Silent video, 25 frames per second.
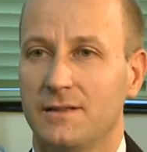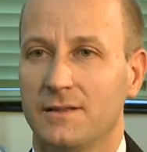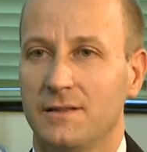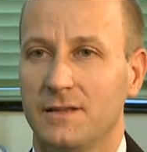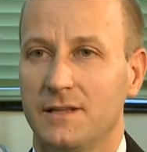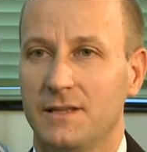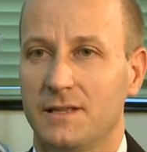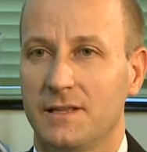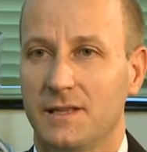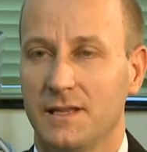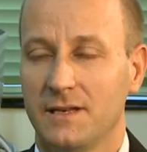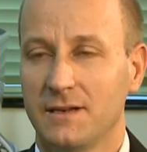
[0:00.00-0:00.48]

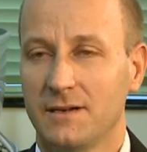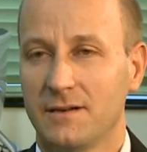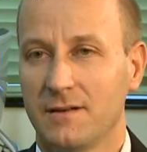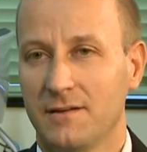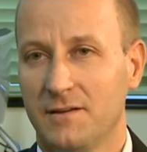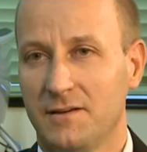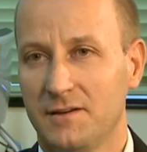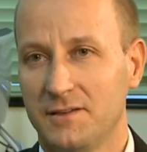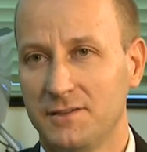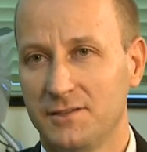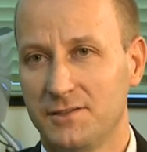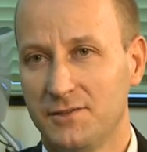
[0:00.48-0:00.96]
The thin
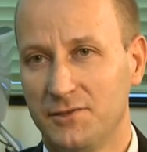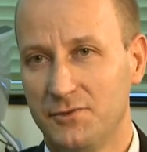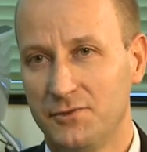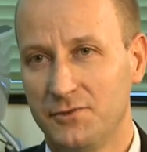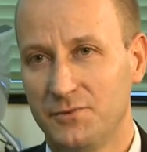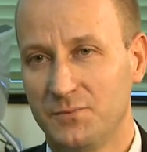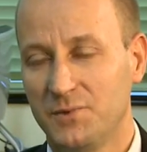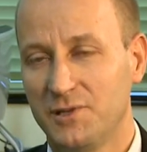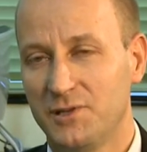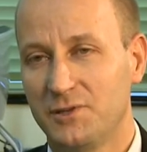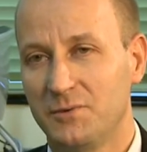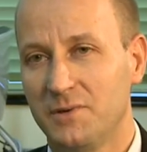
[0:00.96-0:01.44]
clients
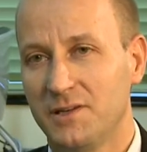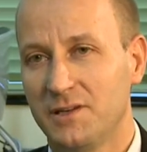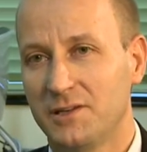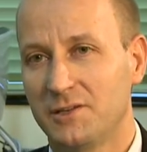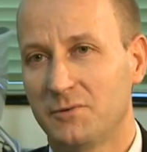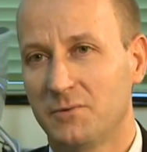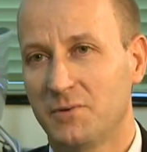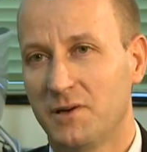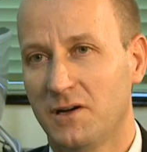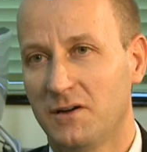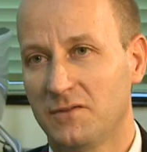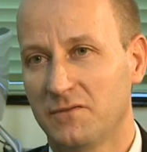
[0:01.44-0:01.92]
use
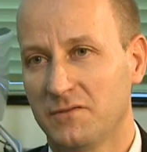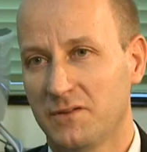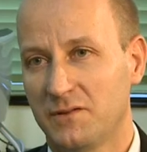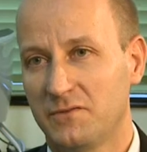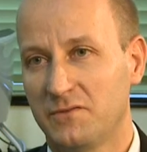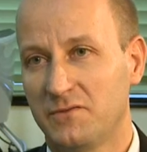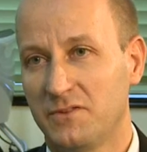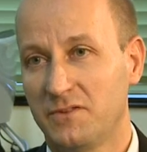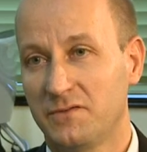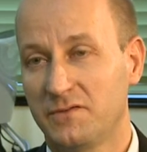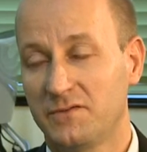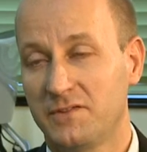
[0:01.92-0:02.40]
between 12
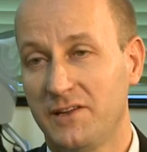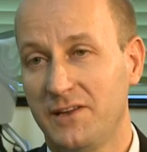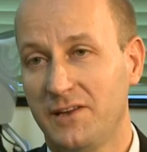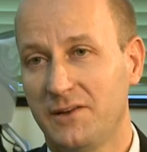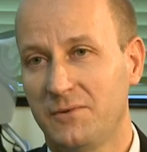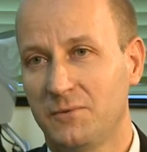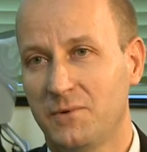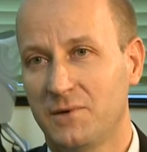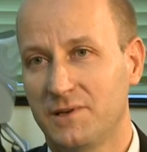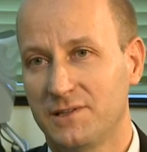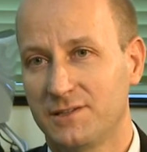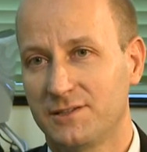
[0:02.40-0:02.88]
and
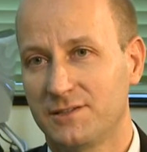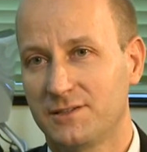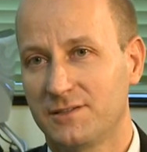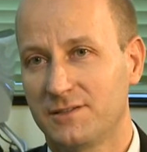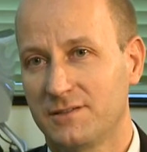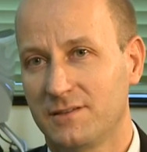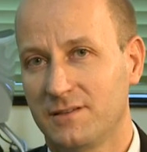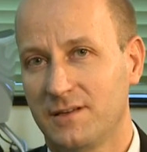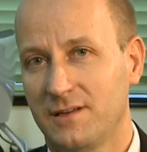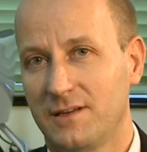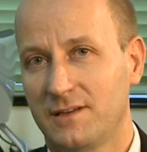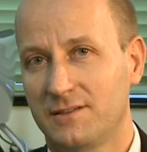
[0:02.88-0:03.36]
15
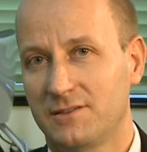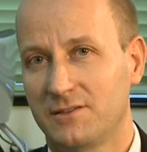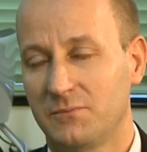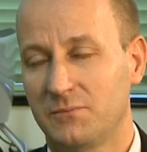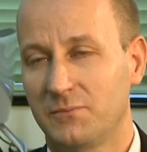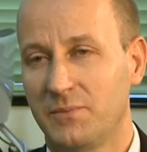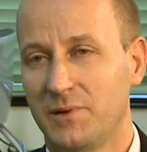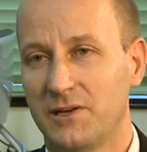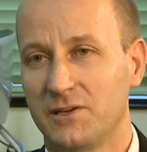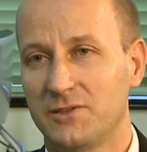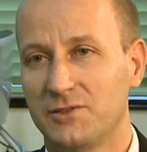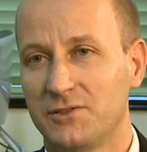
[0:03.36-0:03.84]
watts as
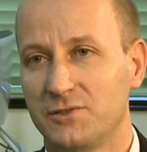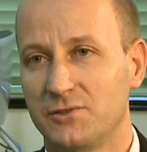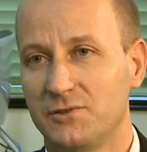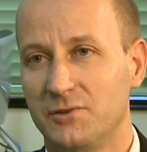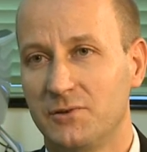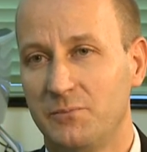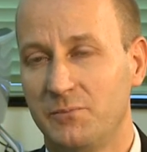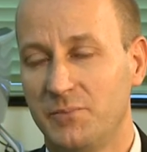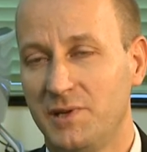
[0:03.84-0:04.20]
opposed to a